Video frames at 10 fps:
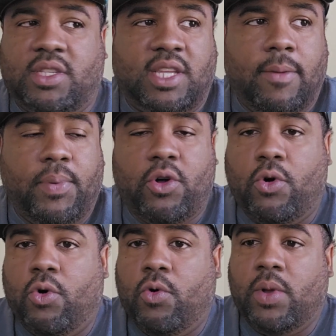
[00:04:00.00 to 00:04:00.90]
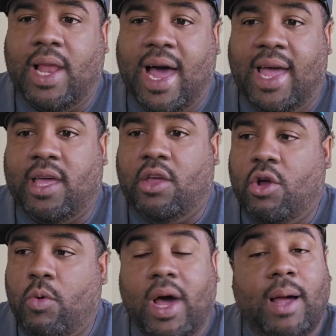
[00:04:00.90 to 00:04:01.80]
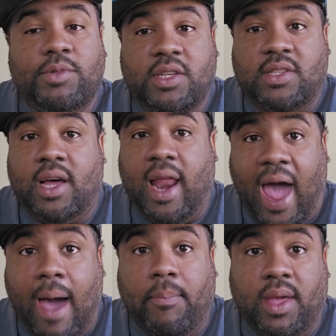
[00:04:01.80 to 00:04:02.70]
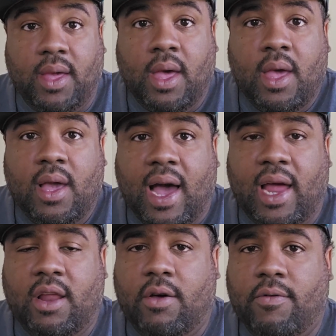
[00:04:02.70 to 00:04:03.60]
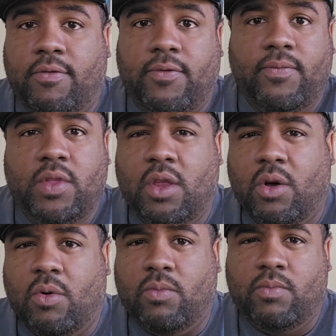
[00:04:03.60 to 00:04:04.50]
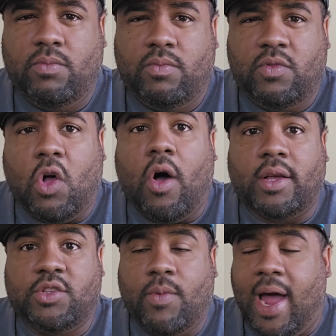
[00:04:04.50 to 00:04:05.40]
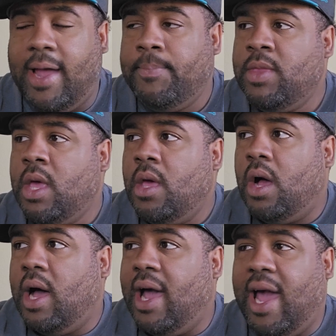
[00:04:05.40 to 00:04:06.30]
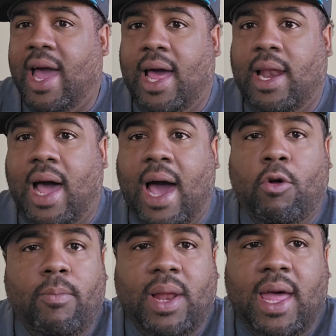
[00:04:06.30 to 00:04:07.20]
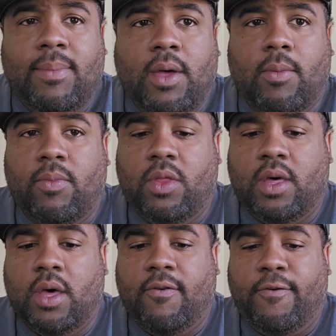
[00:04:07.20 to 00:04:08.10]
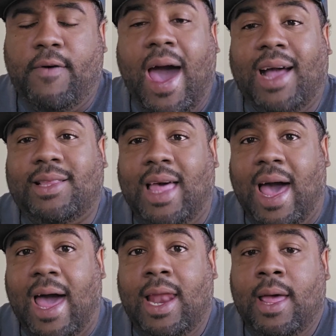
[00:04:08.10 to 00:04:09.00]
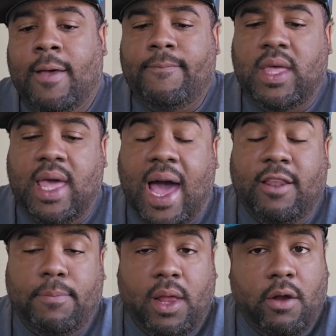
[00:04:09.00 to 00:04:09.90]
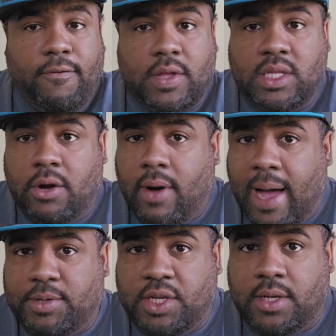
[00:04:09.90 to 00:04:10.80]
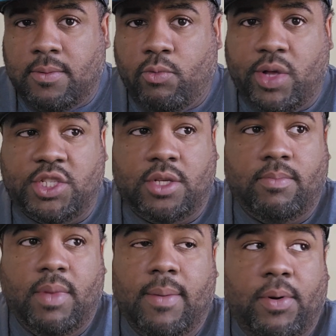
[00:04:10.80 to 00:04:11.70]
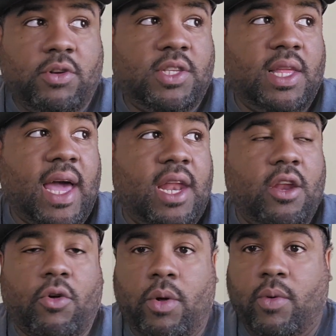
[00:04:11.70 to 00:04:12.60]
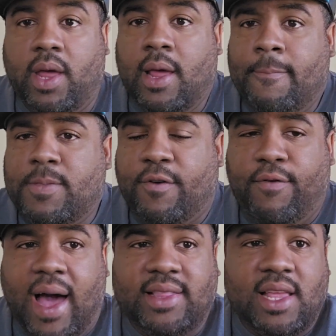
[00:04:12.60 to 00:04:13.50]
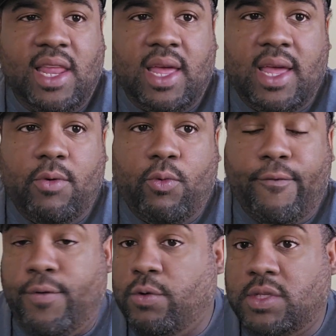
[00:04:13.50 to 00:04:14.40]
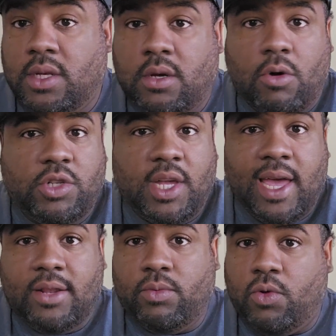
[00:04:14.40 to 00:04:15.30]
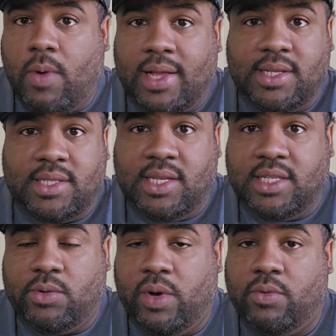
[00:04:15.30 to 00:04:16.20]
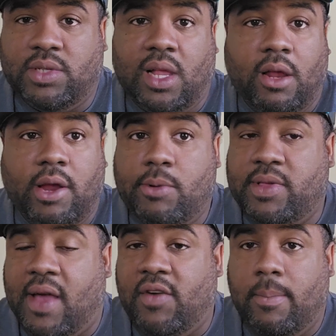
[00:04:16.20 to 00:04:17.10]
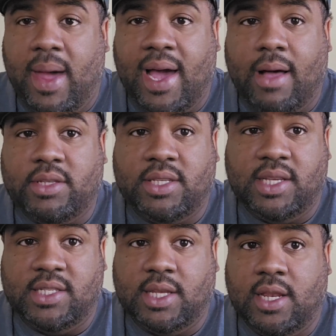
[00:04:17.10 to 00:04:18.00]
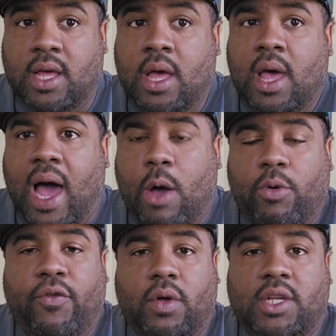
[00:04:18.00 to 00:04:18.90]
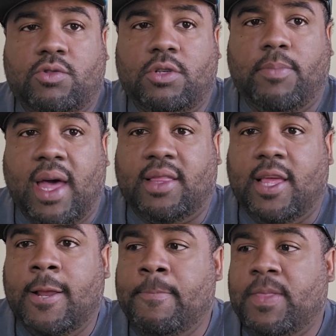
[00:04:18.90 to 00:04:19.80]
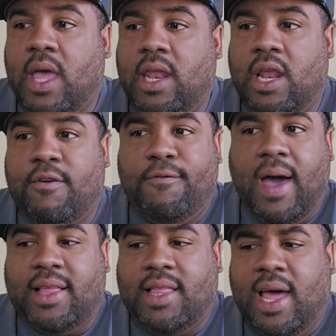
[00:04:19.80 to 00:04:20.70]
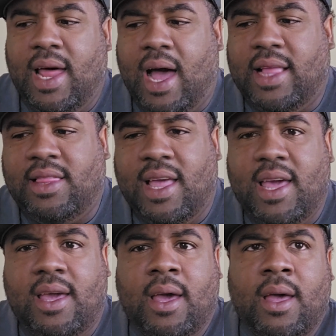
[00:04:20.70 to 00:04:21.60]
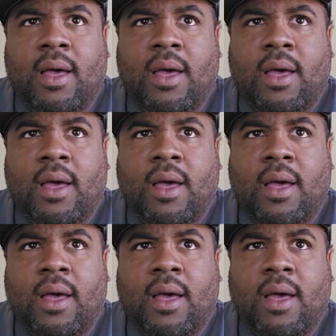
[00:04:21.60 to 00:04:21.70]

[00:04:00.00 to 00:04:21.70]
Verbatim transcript: was typical, like, you know what, I'm just unhappy kind of, you know, talks, right? Uh, and I don't blame him. The fact that he had to play on a fifth year option, which me personally, I didn't agree with. The fact that they refused to negotiate throughout the season when it was clear he was having a bang out season, I would feel disrespected. And then the fact that I think,